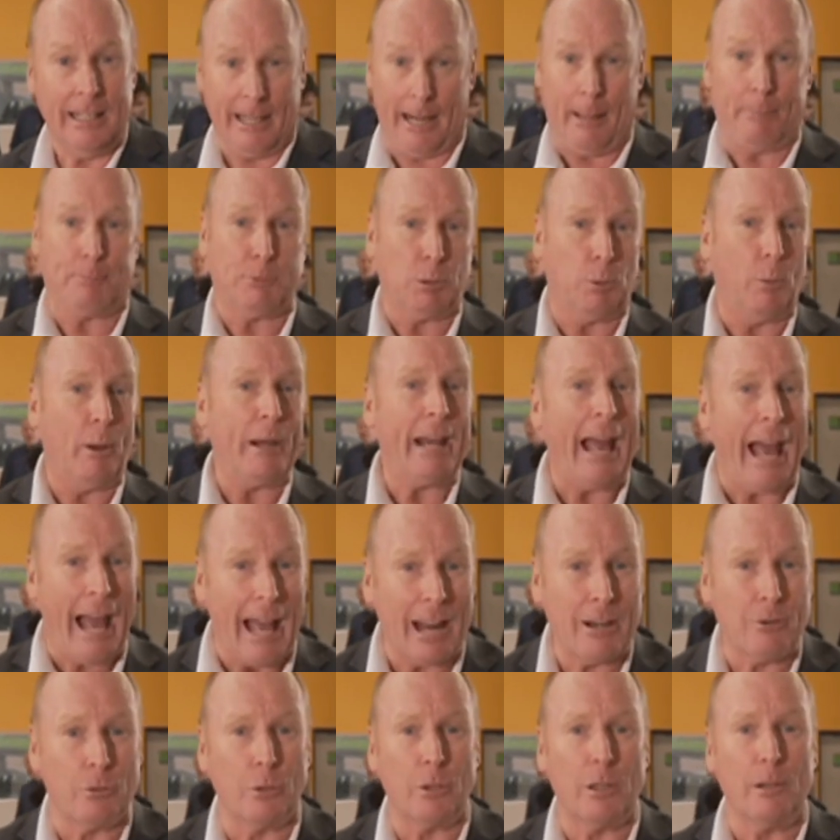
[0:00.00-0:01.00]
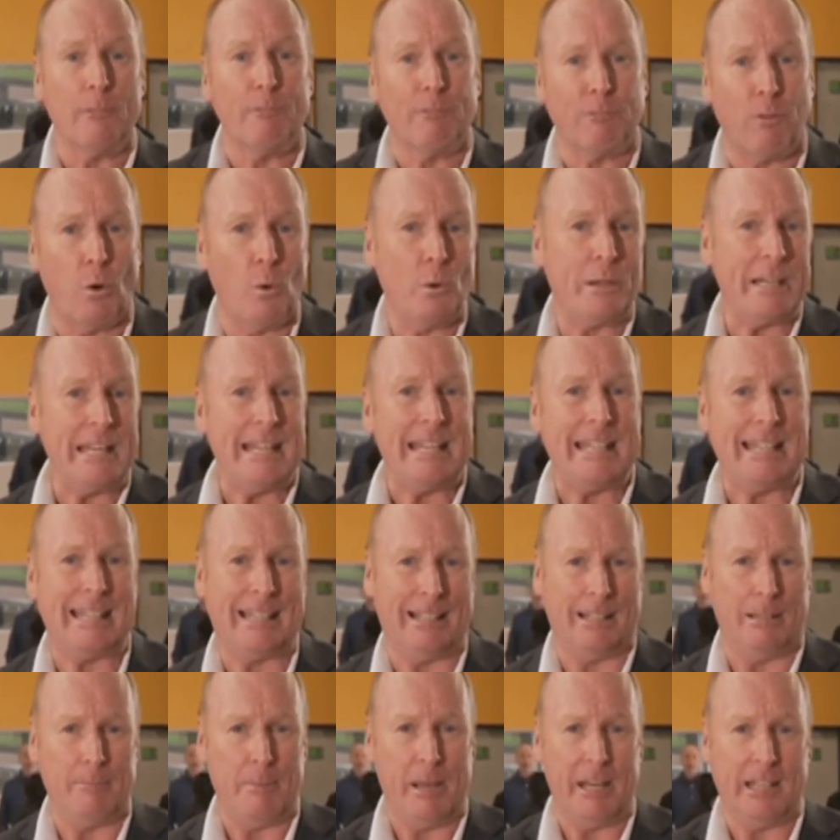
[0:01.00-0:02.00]
at up to 140
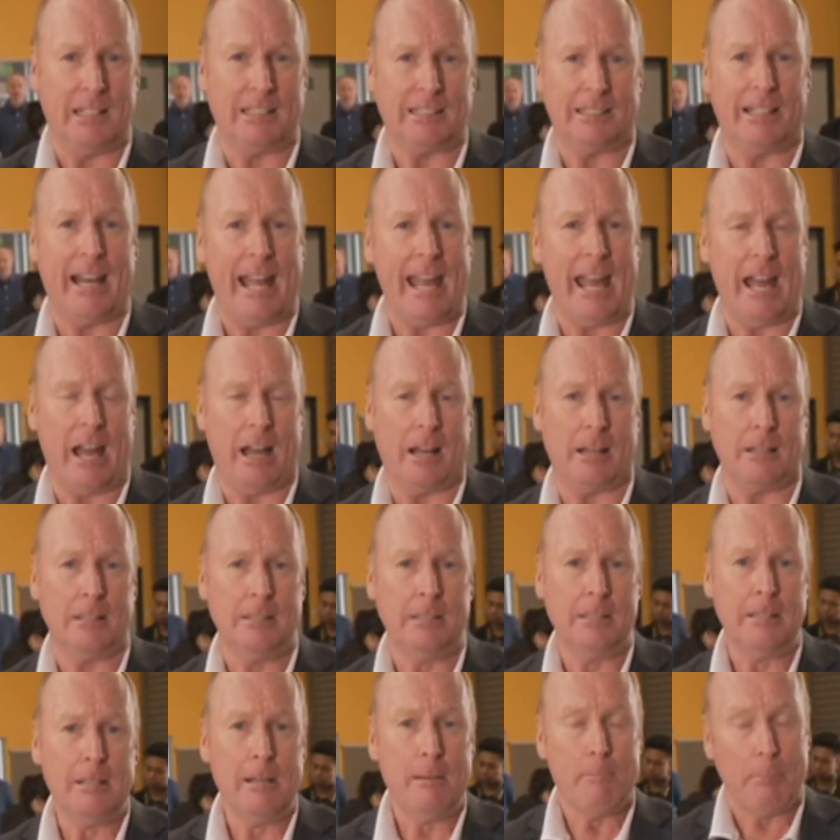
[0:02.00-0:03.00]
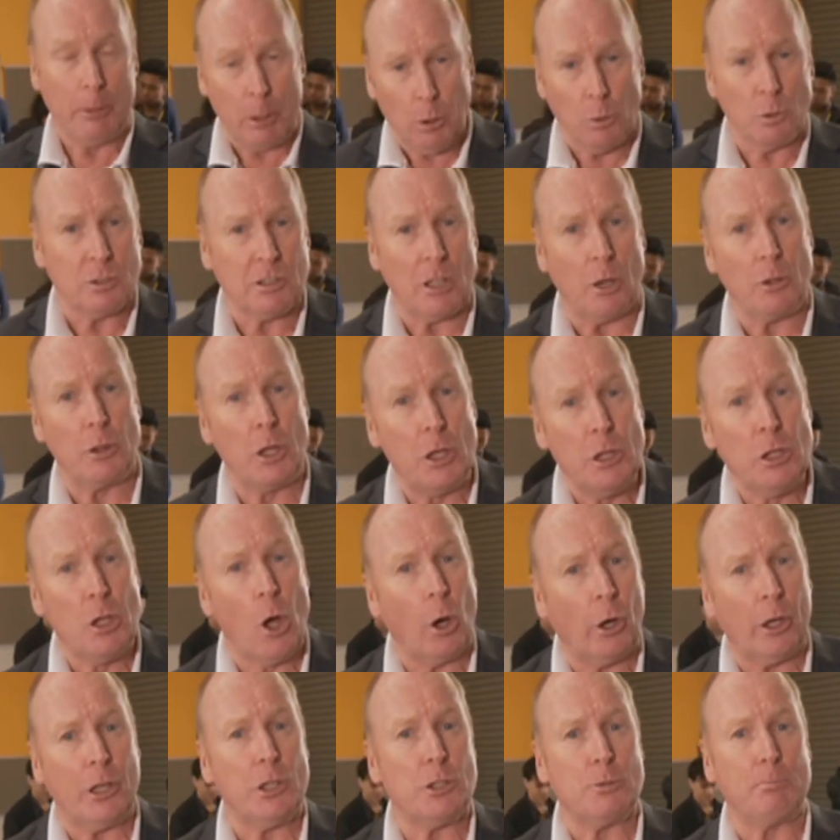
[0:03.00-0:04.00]
kilometres an hour, but also the
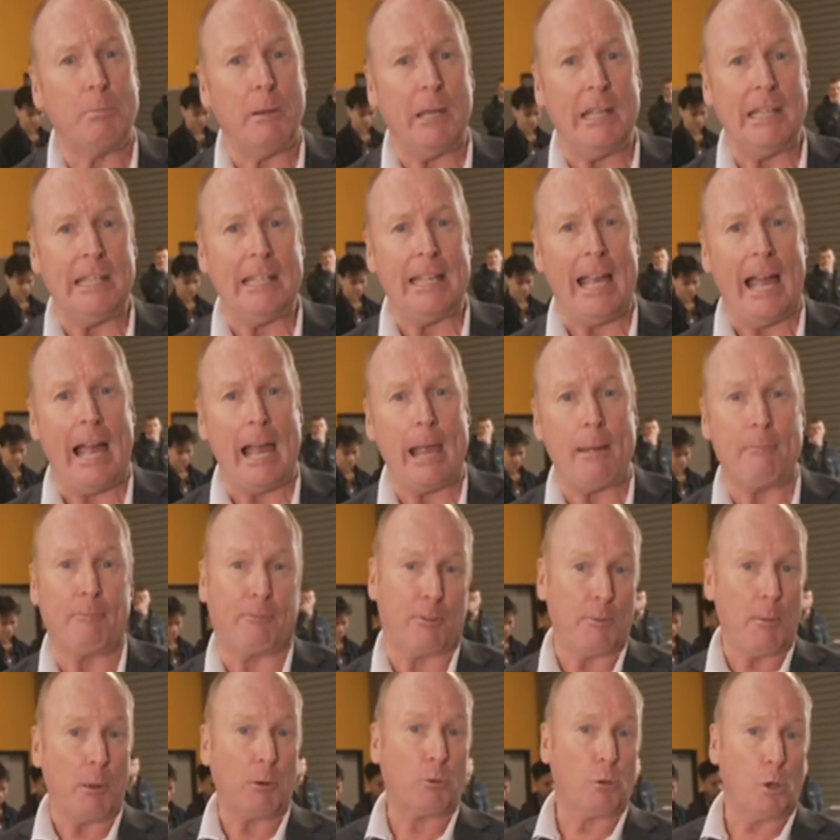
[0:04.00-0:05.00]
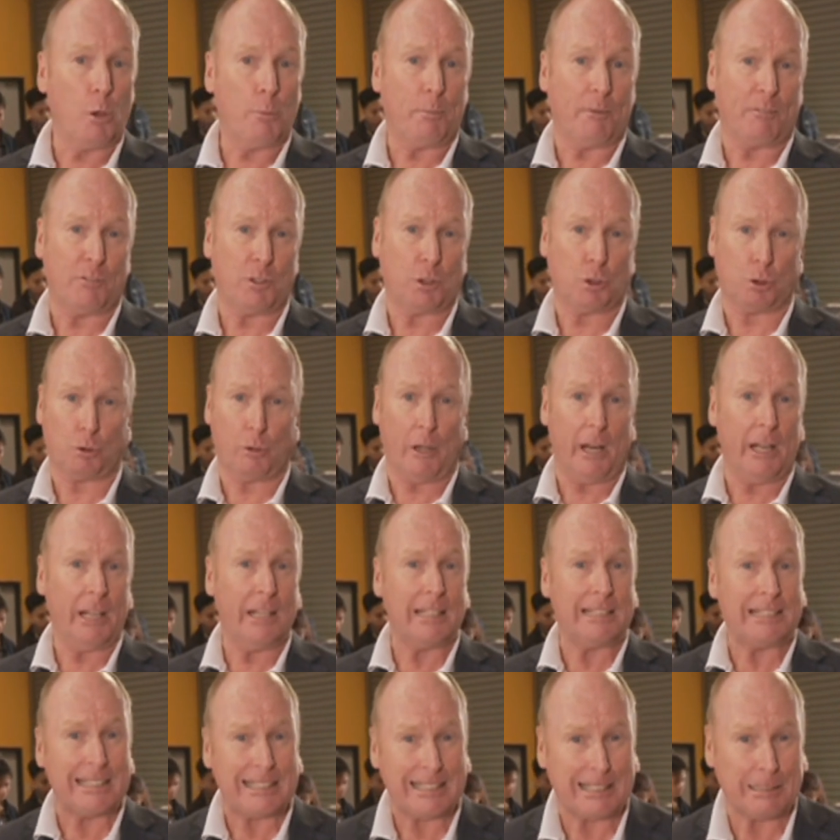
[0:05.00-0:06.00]
knowledge being gained from a group of
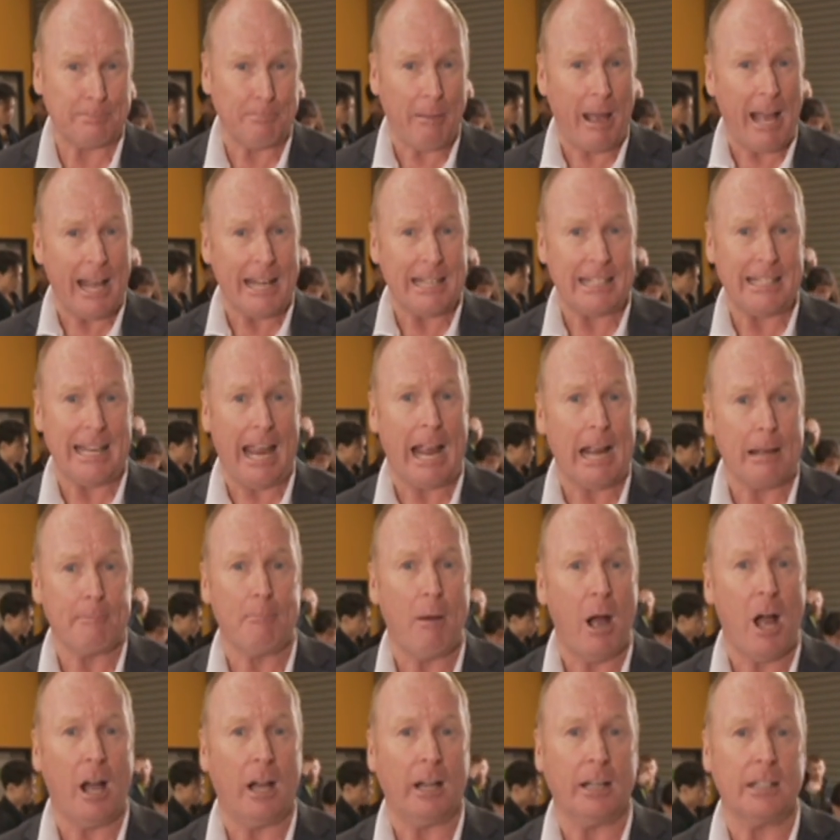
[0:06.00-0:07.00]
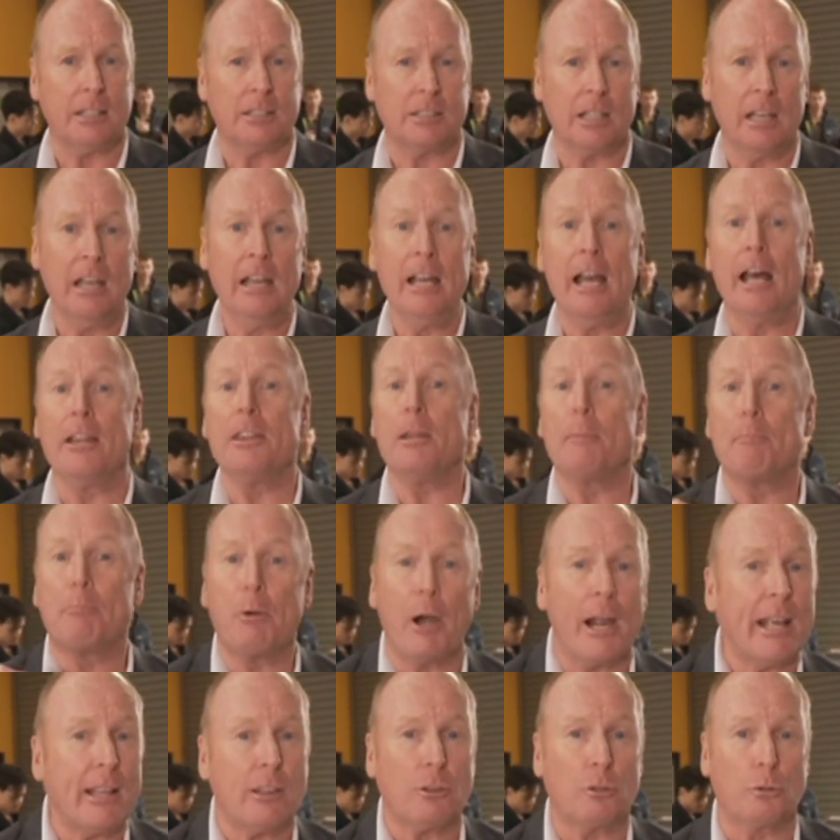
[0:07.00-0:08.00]
Australia's smart young minds and the
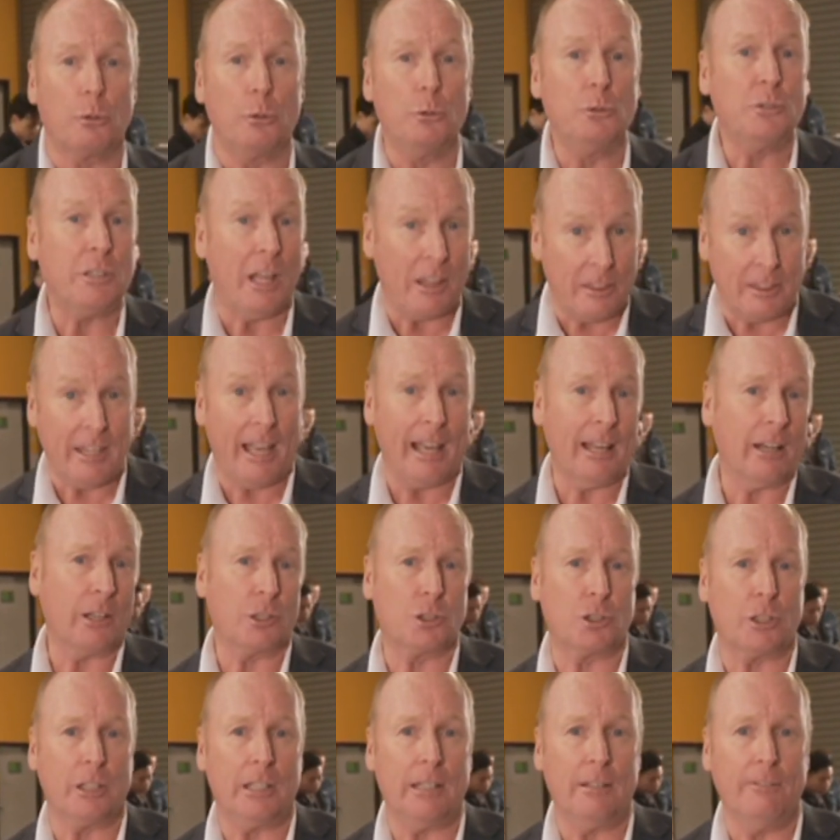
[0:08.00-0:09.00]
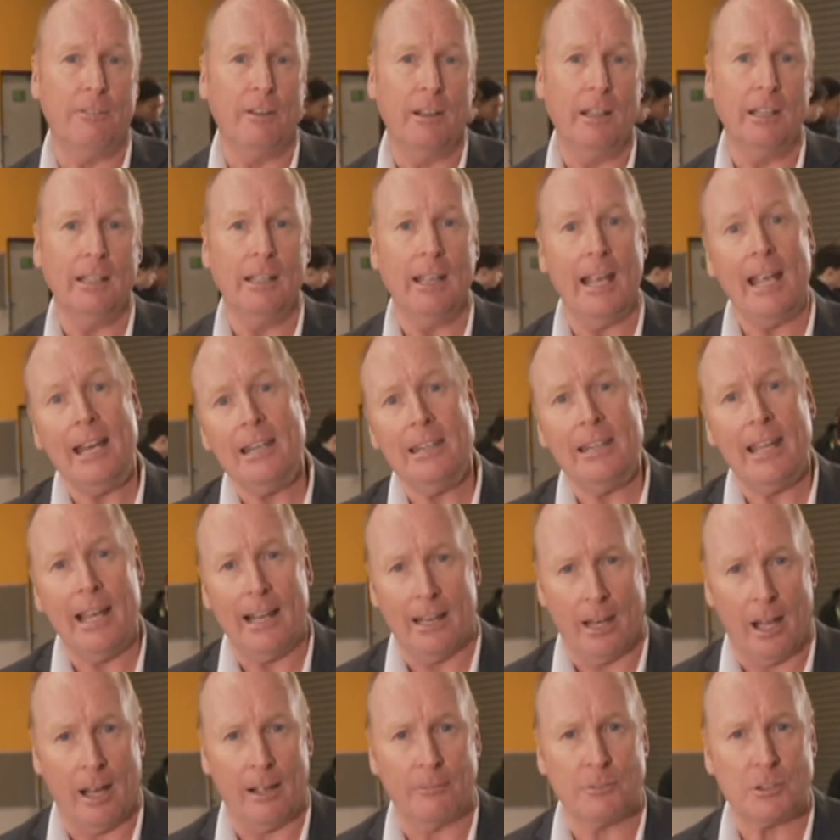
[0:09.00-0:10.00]
breakthroughs they'll achieve in their
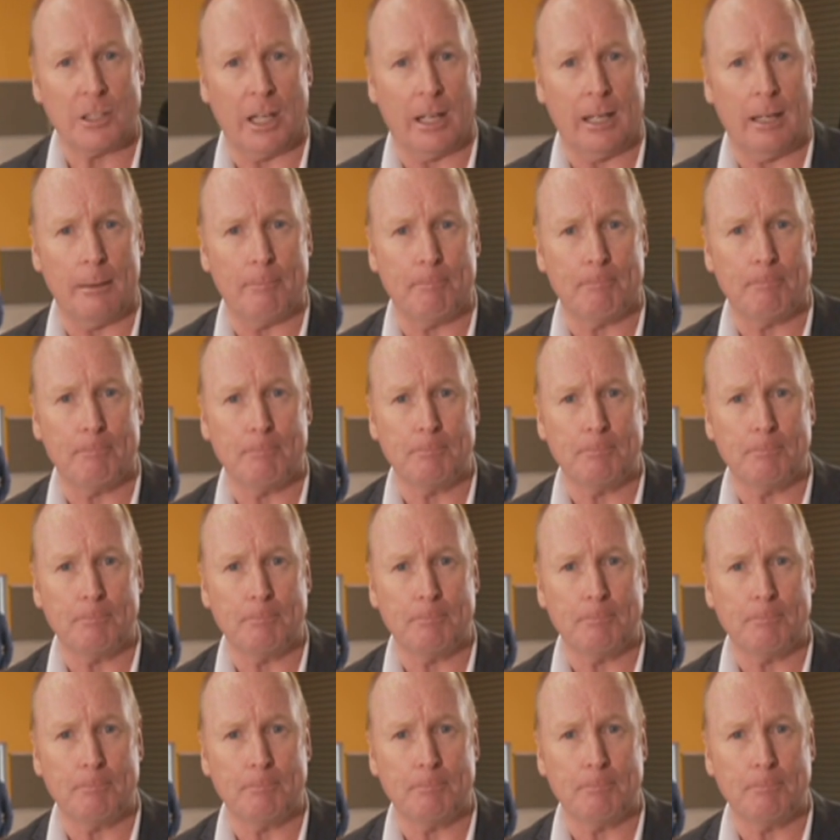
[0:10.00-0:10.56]
lifetime.